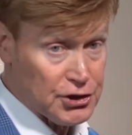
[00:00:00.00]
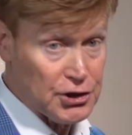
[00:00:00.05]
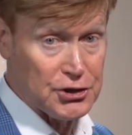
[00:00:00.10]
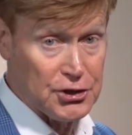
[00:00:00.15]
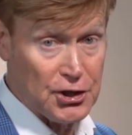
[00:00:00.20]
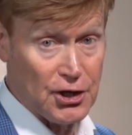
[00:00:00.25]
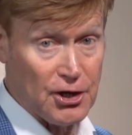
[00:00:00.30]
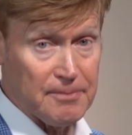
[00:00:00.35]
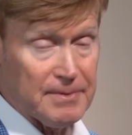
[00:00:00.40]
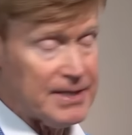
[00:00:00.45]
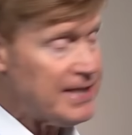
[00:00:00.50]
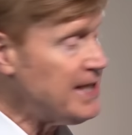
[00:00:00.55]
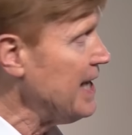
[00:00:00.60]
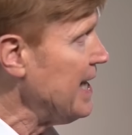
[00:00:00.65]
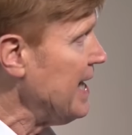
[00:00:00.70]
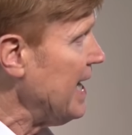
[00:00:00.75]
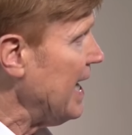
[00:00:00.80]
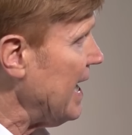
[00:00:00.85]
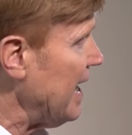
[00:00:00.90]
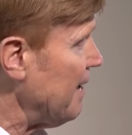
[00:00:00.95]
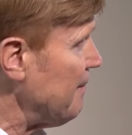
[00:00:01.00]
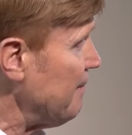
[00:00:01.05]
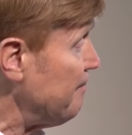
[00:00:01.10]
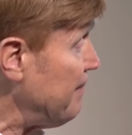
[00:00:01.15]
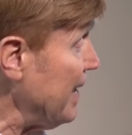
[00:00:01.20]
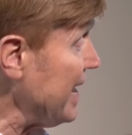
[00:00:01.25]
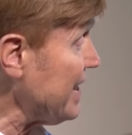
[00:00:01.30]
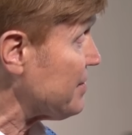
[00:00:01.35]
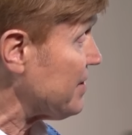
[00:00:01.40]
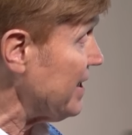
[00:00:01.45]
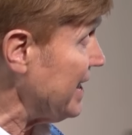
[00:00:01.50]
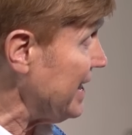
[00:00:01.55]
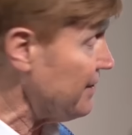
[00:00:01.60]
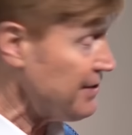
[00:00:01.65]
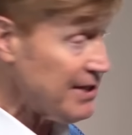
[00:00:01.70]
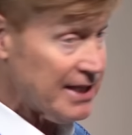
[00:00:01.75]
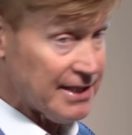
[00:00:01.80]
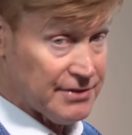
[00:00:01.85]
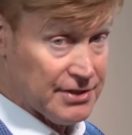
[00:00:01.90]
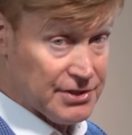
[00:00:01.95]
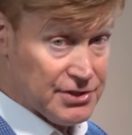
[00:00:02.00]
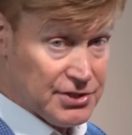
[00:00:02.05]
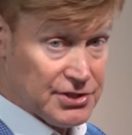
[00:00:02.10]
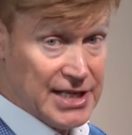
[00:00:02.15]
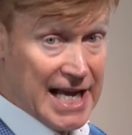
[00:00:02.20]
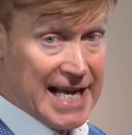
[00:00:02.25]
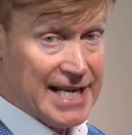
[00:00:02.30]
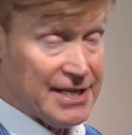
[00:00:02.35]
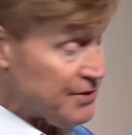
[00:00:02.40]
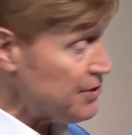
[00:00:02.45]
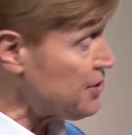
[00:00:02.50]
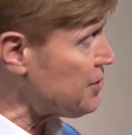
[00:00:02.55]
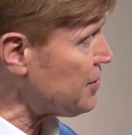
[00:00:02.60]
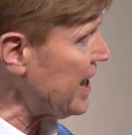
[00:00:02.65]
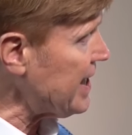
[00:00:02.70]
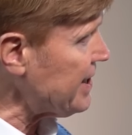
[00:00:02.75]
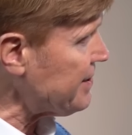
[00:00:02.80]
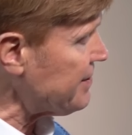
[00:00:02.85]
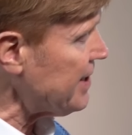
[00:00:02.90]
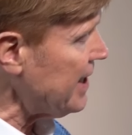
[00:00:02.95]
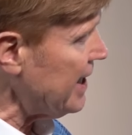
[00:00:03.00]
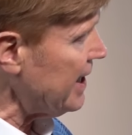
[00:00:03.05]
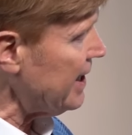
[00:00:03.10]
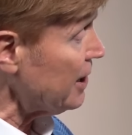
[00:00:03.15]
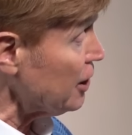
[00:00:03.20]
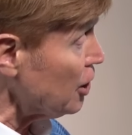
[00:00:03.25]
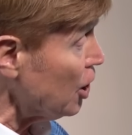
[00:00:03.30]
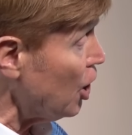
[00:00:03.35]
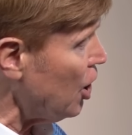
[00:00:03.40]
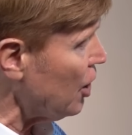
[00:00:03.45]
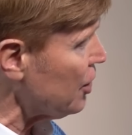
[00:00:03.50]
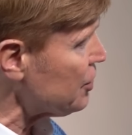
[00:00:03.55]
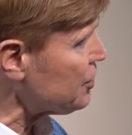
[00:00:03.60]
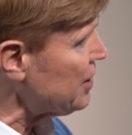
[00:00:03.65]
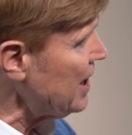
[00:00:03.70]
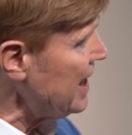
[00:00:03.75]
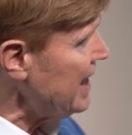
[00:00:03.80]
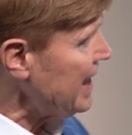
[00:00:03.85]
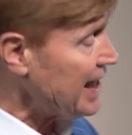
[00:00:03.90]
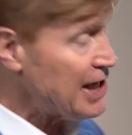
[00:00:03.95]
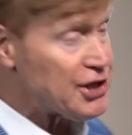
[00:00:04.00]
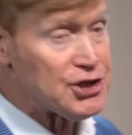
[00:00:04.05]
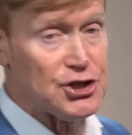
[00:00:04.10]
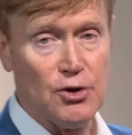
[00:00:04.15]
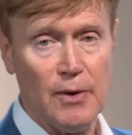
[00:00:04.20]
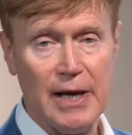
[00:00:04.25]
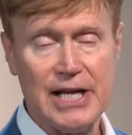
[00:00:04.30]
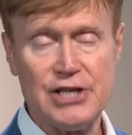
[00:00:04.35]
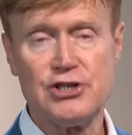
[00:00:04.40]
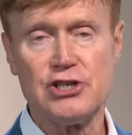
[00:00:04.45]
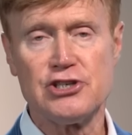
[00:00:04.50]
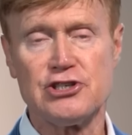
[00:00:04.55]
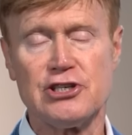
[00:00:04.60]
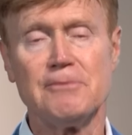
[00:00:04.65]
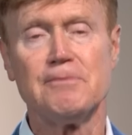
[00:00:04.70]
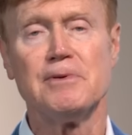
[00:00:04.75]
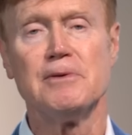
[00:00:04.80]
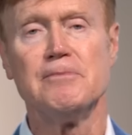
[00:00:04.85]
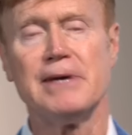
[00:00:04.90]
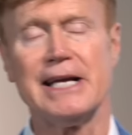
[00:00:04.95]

determined based in the state laws. Issue age just simply